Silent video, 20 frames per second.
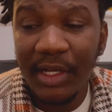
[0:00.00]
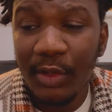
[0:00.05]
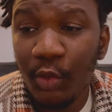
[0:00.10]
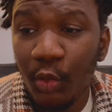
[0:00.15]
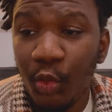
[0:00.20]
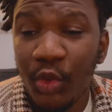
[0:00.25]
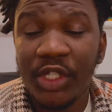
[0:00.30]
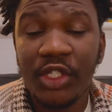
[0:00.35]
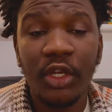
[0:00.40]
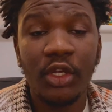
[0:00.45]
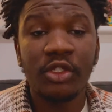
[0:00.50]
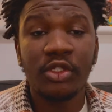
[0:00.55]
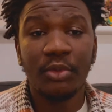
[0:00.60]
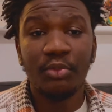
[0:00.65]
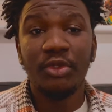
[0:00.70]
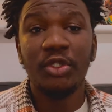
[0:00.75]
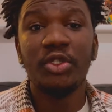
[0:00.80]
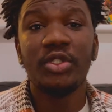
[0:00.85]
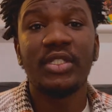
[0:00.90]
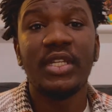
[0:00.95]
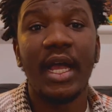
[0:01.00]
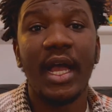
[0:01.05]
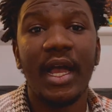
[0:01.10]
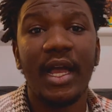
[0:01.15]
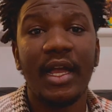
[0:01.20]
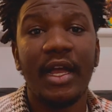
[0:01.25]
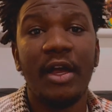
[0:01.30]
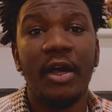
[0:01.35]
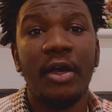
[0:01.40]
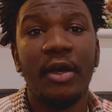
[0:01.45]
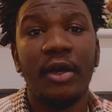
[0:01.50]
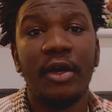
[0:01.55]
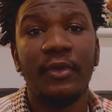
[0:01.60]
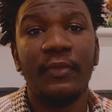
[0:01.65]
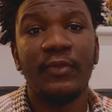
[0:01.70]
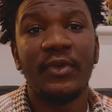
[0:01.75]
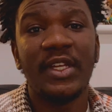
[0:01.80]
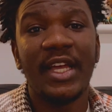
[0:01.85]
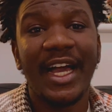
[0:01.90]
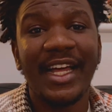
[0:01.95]
we saw some news that
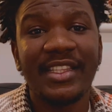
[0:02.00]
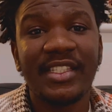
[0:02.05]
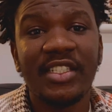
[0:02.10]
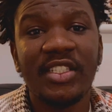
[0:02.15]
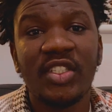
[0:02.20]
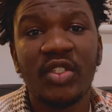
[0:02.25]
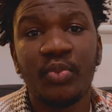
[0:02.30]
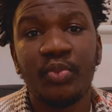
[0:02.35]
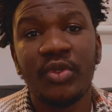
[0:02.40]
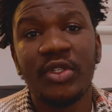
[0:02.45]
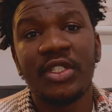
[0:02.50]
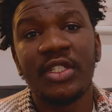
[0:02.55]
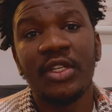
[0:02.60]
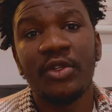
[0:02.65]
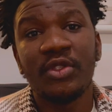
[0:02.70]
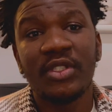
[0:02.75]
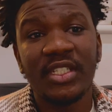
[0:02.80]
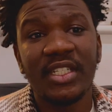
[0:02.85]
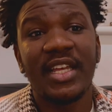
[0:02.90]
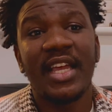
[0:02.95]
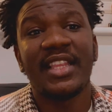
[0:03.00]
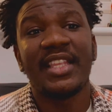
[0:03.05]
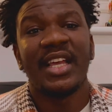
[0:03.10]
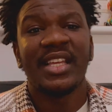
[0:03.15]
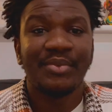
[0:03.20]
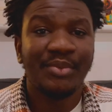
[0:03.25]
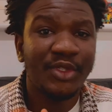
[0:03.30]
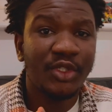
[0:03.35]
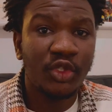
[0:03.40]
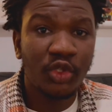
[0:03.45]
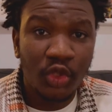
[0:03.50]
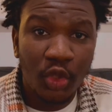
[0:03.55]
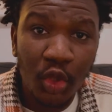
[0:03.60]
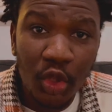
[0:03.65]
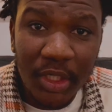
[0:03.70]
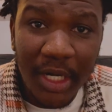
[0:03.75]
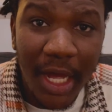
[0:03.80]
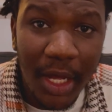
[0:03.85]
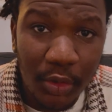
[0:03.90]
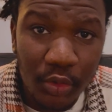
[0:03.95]
the artist's pre-sale ticket has been
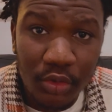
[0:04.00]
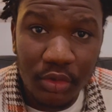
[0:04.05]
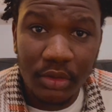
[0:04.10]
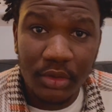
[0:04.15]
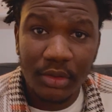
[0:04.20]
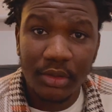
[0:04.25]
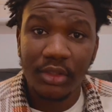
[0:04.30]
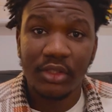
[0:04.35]
sold out.